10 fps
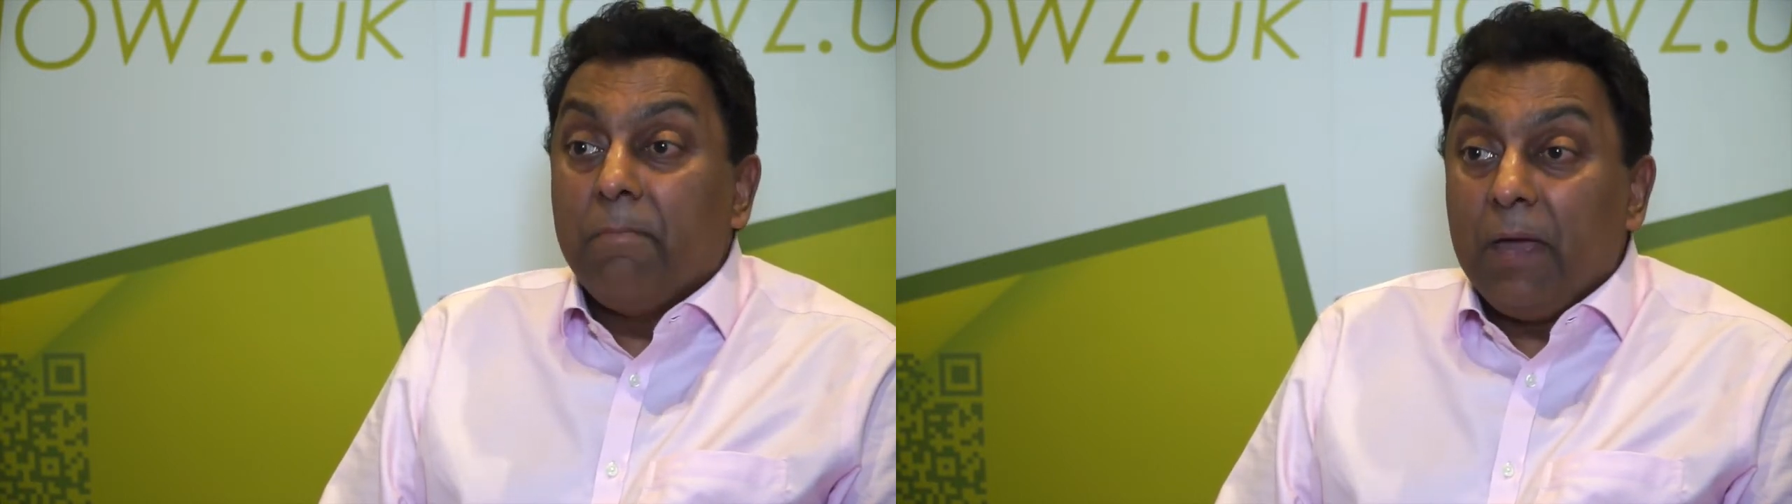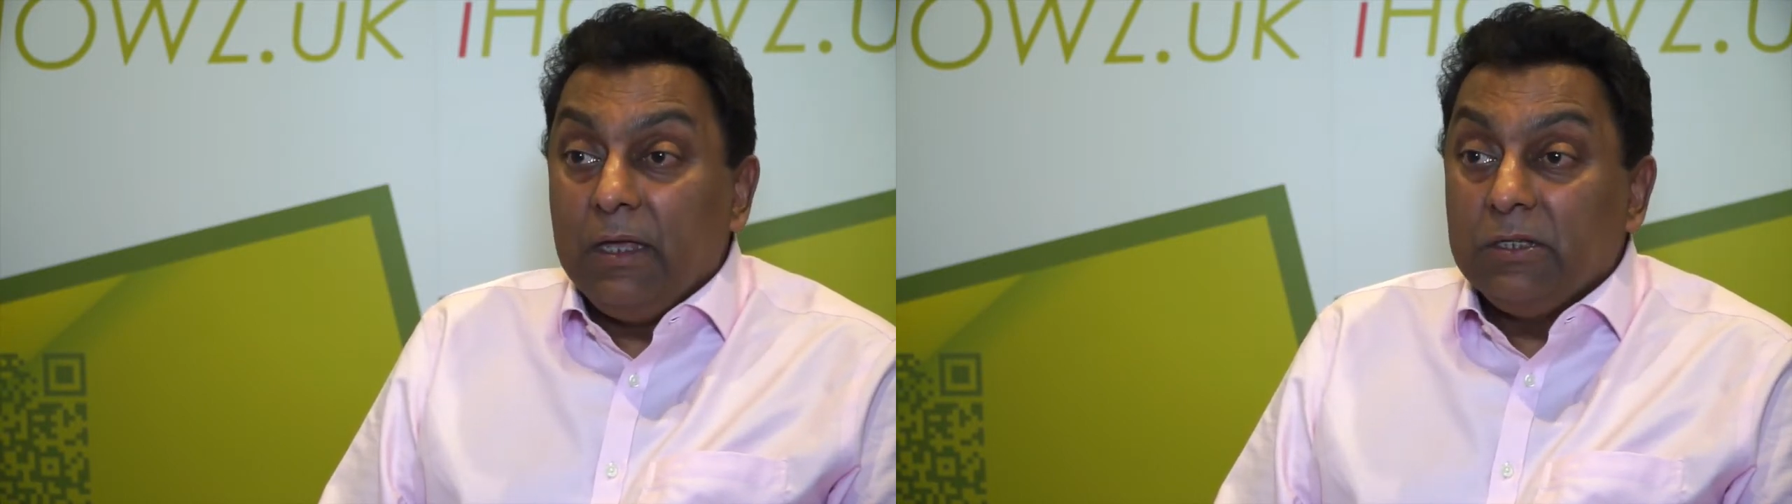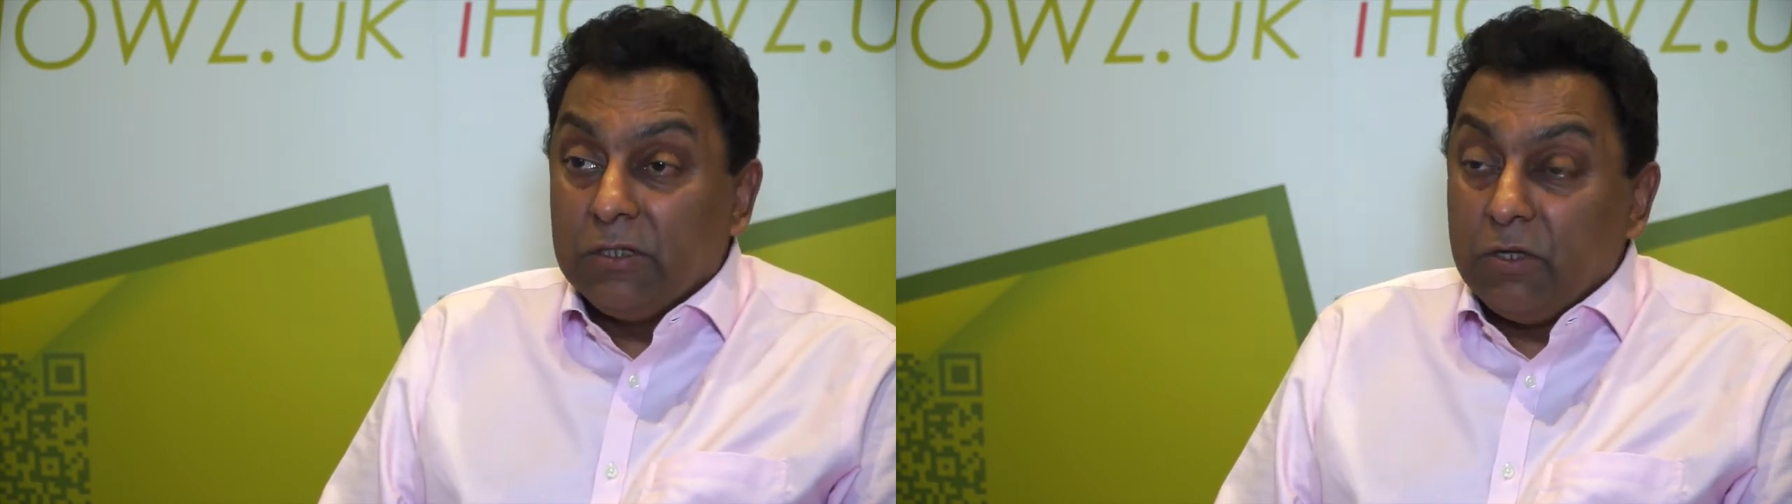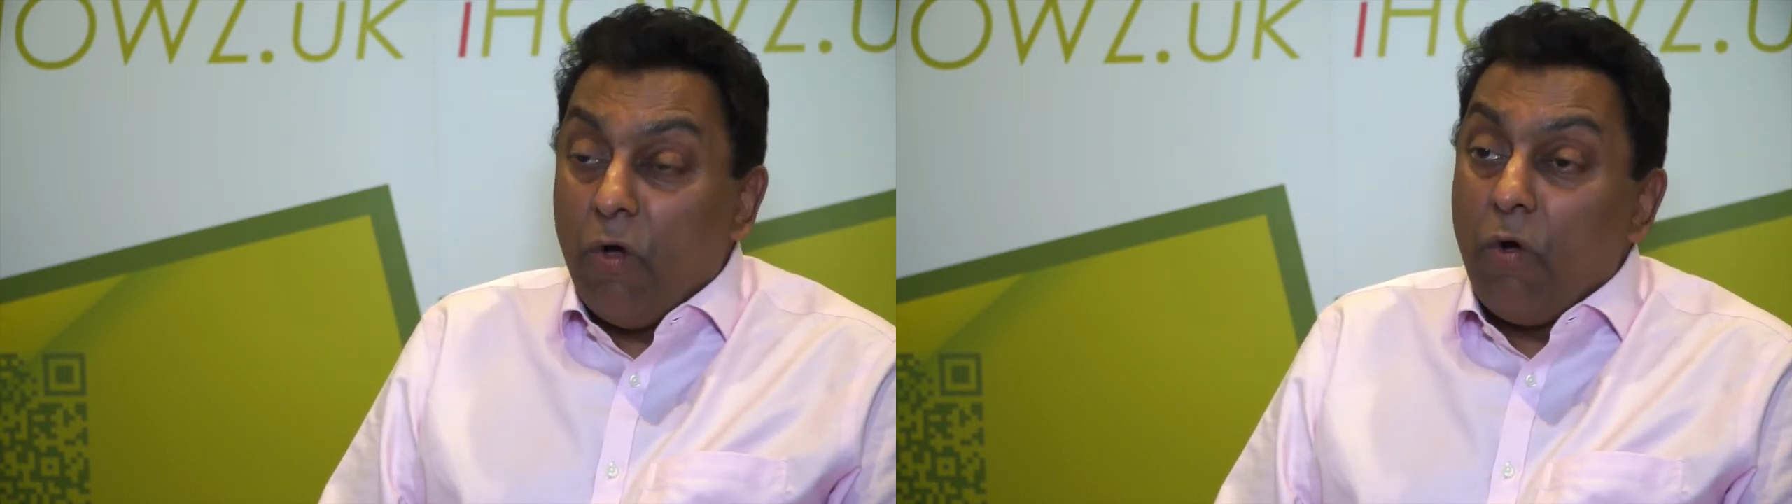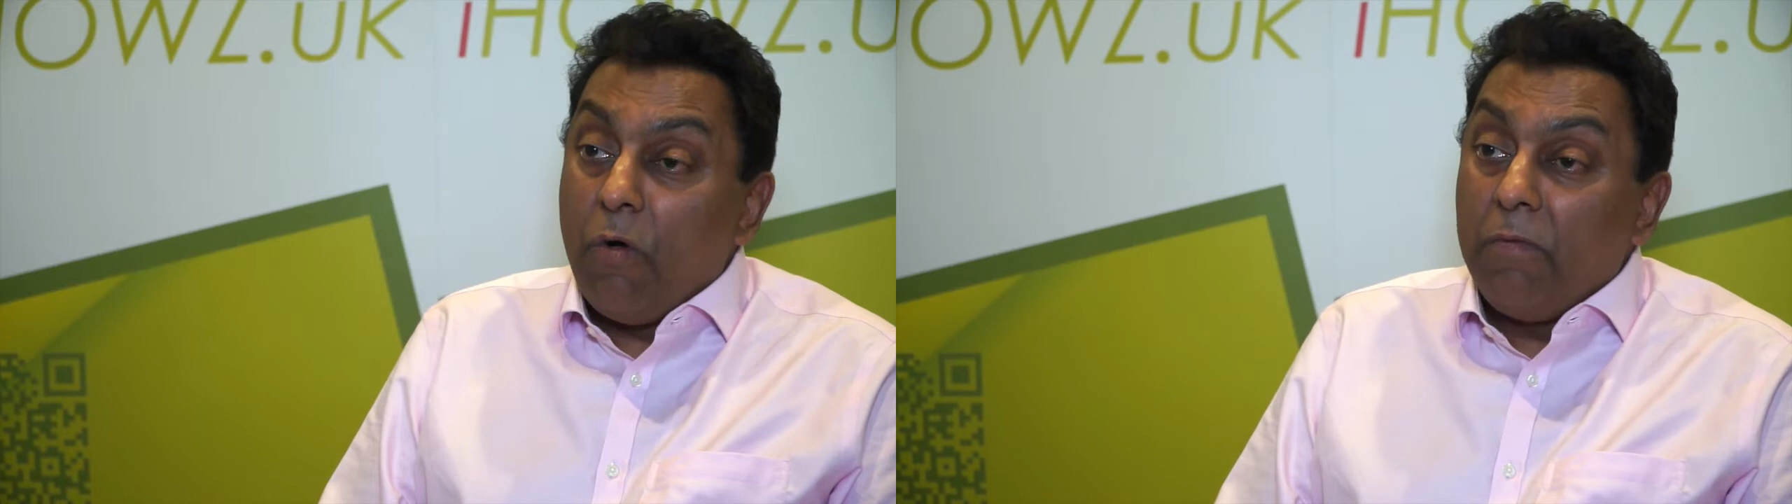
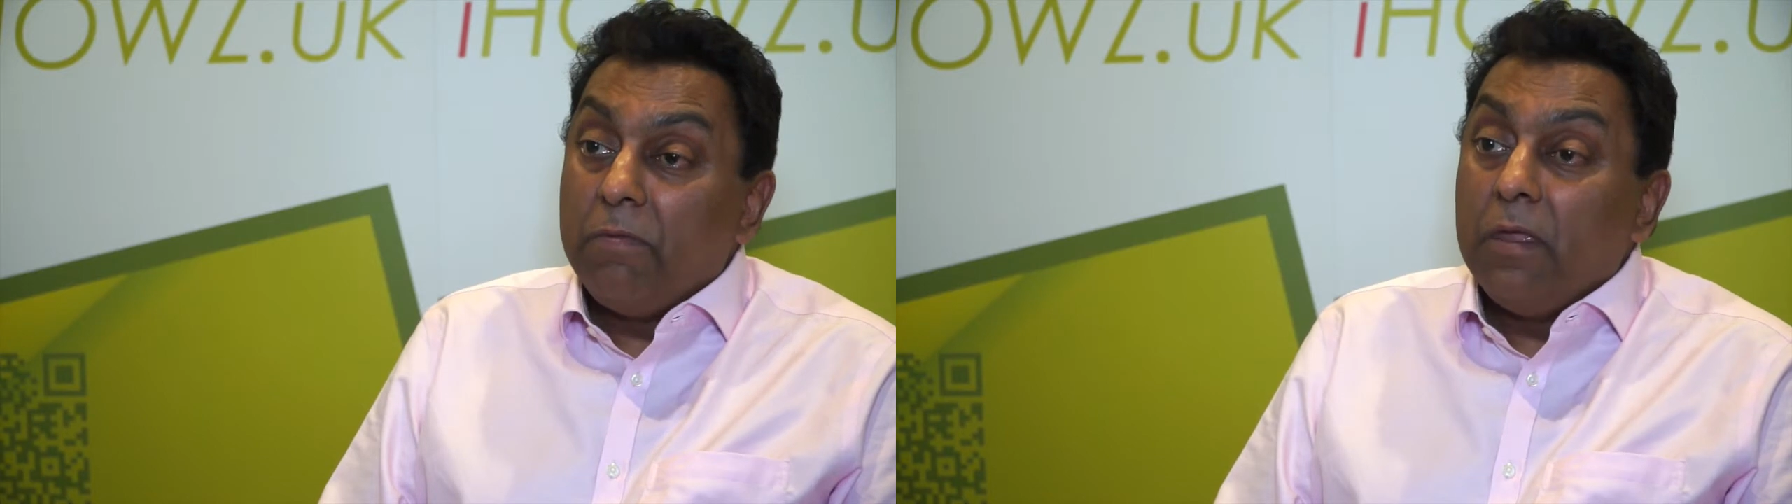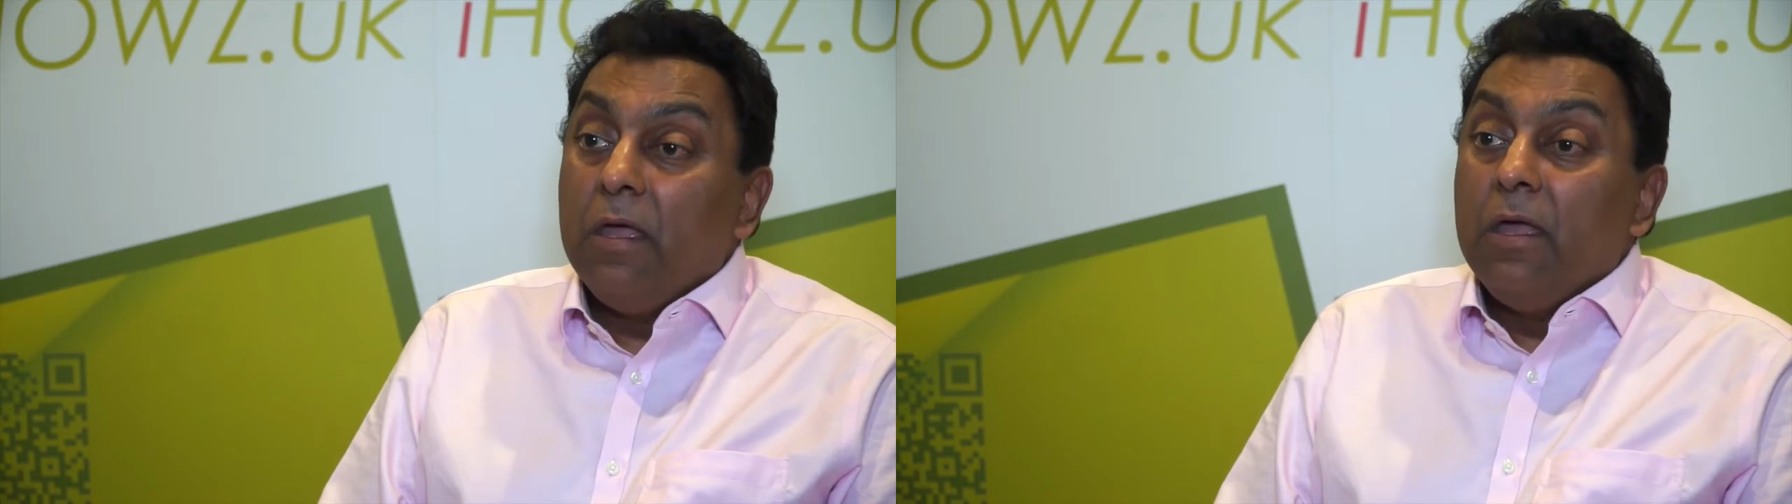based on